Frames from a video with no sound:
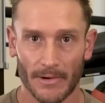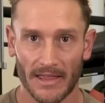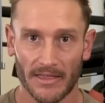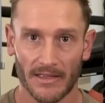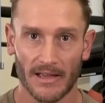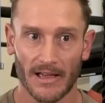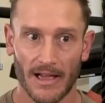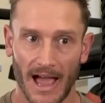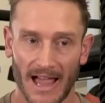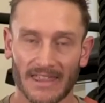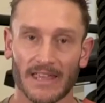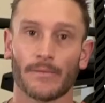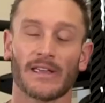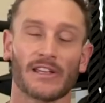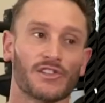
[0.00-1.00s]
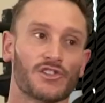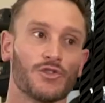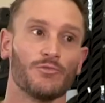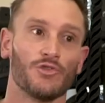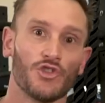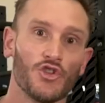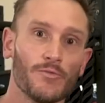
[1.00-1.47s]
with, I think we
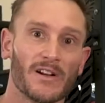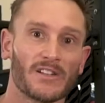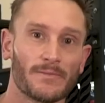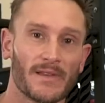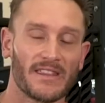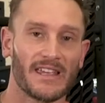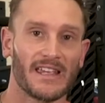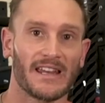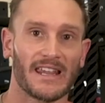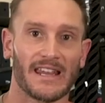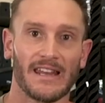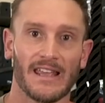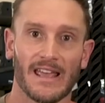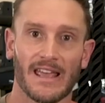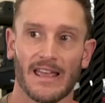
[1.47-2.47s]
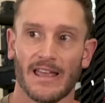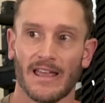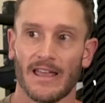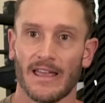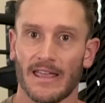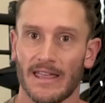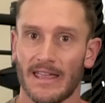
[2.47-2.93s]
consume too much methionine
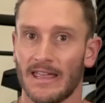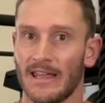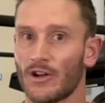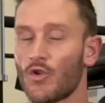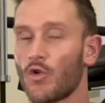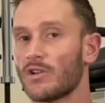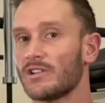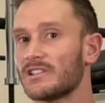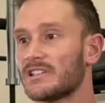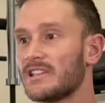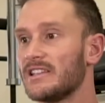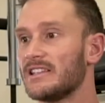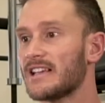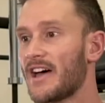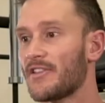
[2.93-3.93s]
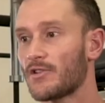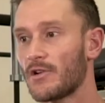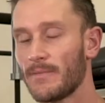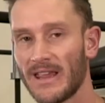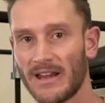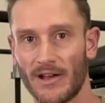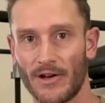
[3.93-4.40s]
in accordance to these other
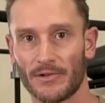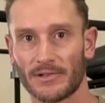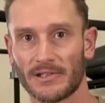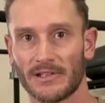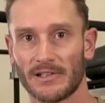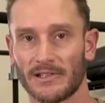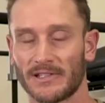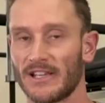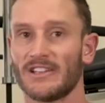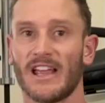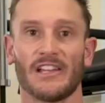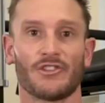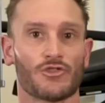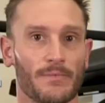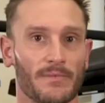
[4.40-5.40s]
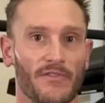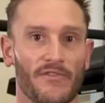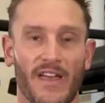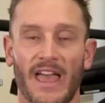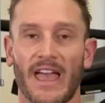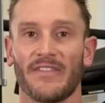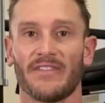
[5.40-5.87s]
aminos, such as
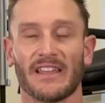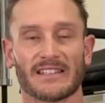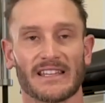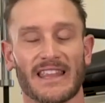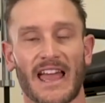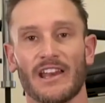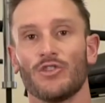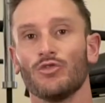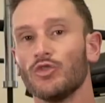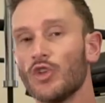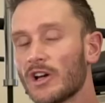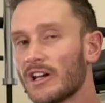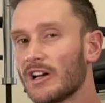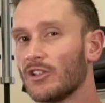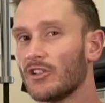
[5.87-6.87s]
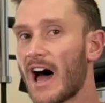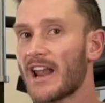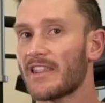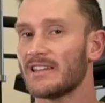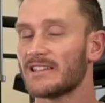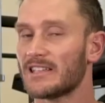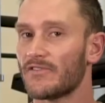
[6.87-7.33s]
tryptophan, things like that. And you look at a lot
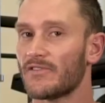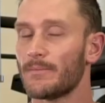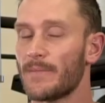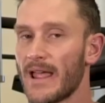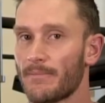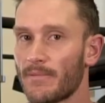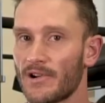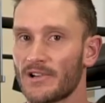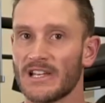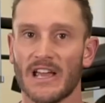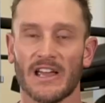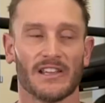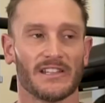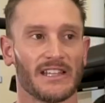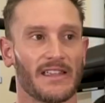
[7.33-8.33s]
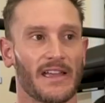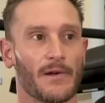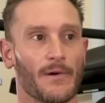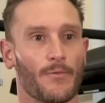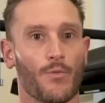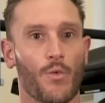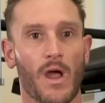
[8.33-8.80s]
of these different papers, you see
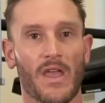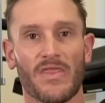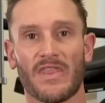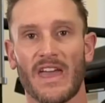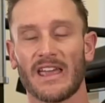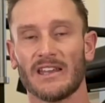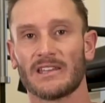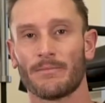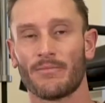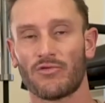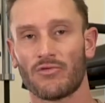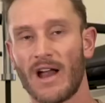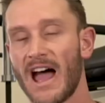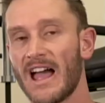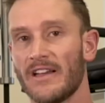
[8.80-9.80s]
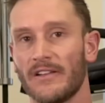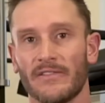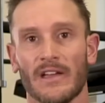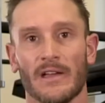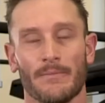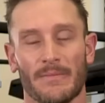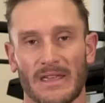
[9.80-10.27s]
that when they deprive
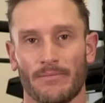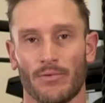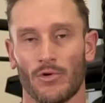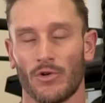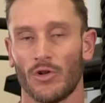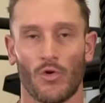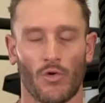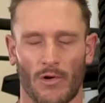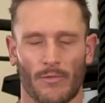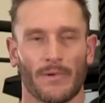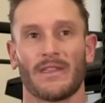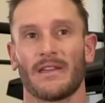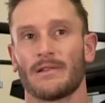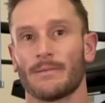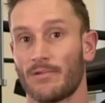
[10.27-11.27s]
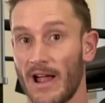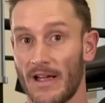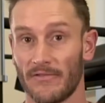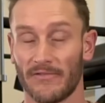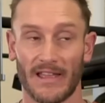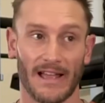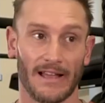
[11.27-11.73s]
people, or when they
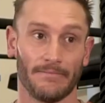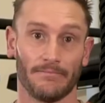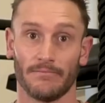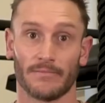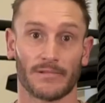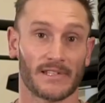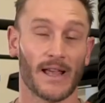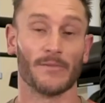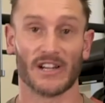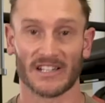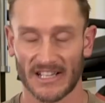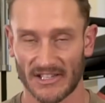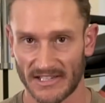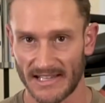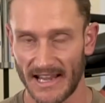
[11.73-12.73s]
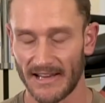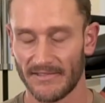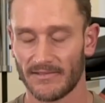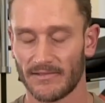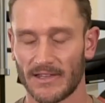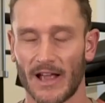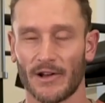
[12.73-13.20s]
deprive uh, subjects, I should say,
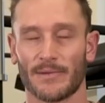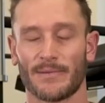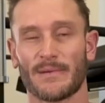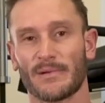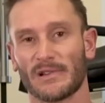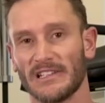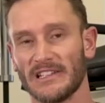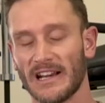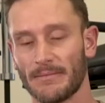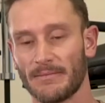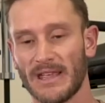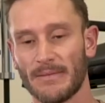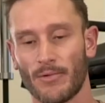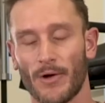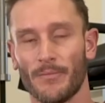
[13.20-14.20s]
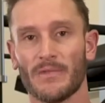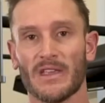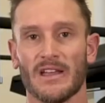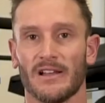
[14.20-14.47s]
not typically done in people,